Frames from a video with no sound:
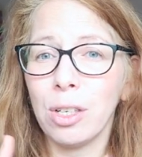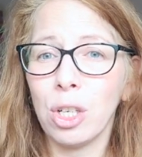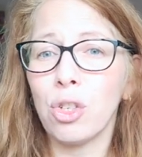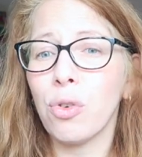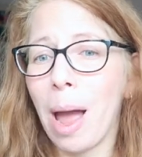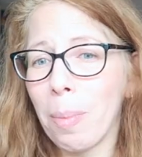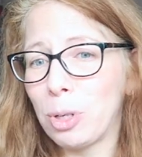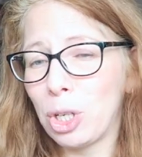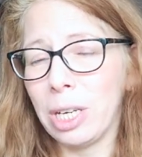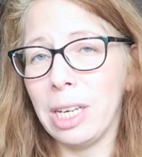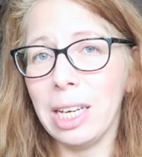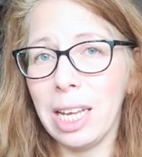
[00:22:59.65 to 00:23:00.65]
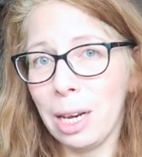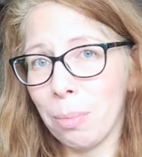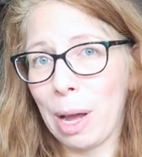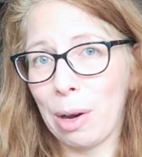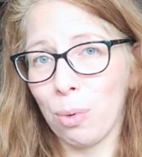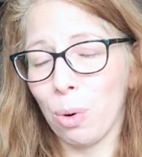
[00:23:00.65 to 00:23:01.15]
contraption
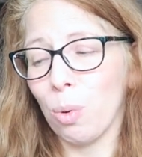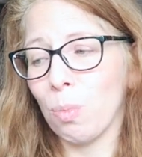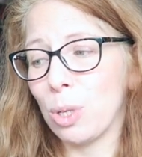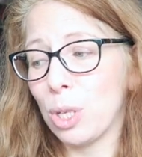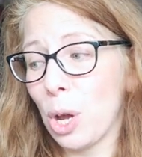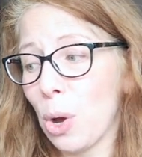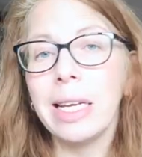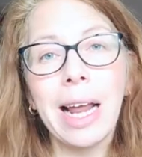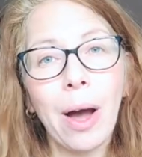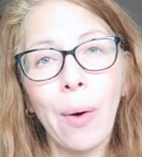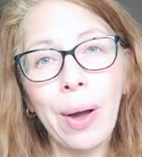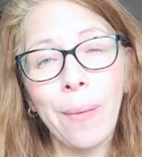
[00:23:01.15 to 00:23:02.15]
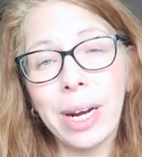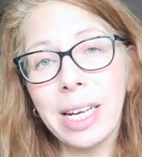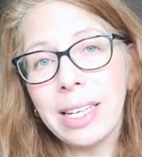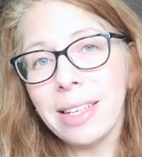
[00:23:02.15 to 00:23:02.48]
in my room. So now I want